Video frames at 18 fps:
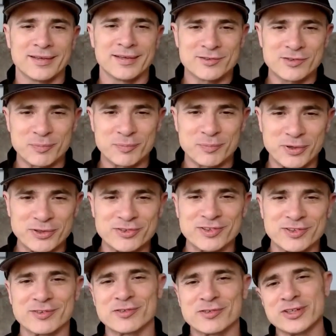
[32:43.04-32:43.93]
Yeah, that's
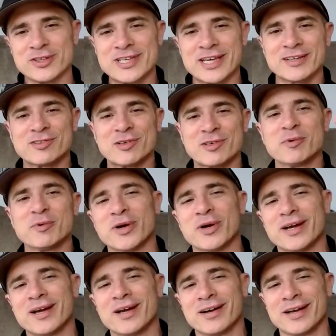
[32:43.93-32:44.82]
your person. So you take
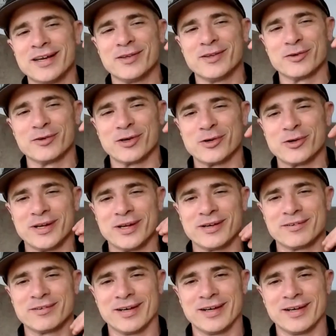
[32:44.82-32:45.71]
some of what, I'll get you the
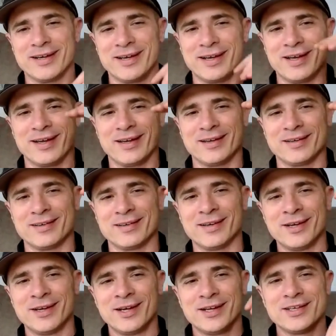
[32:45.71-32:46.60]
recording, right?
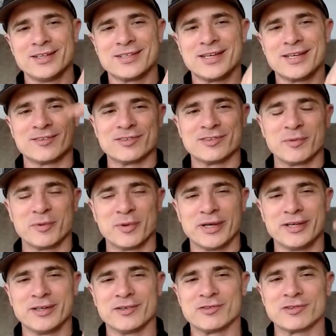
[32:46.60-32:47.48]
And you take
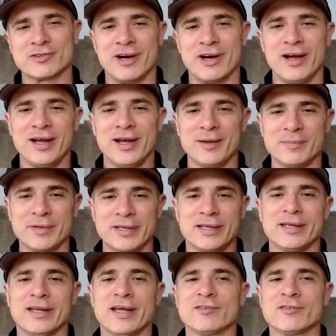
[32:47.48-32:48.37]
some of what you
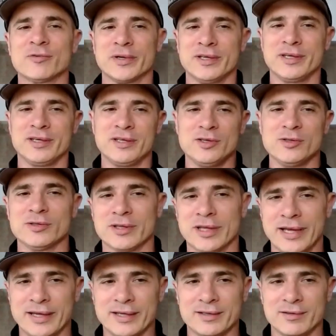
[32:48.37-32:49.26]
described, and then that's what
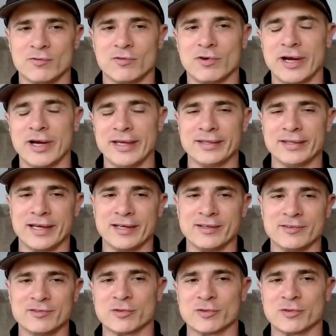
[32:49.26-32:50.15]
you like
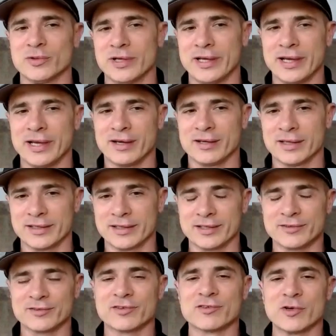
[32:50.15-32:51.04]
write that story
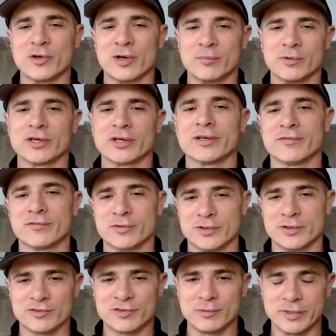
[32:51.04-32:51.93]
out. Like, this is who I'm
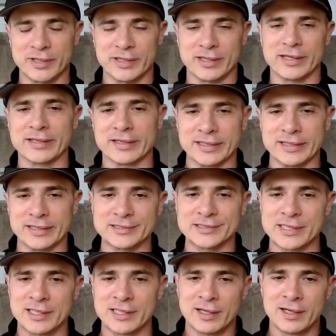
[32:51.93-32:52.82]
looking for, somebody
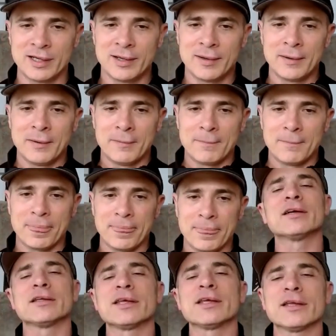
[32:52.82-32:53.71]
like this.
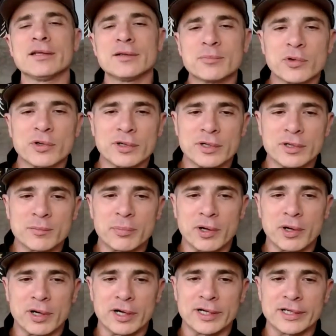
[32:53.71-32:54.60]
Then the other
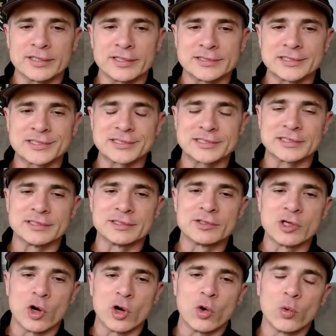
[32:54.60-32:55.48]
important part
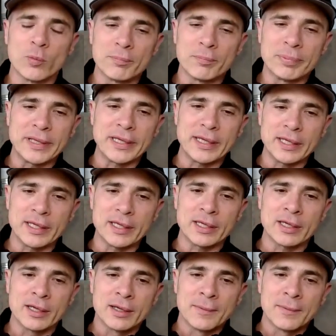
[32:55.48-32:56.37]
is to don't
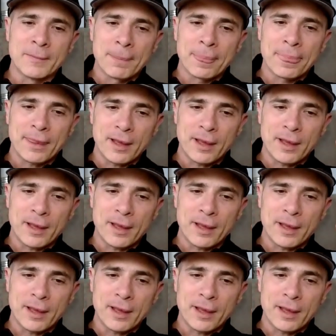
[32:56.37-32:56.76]
be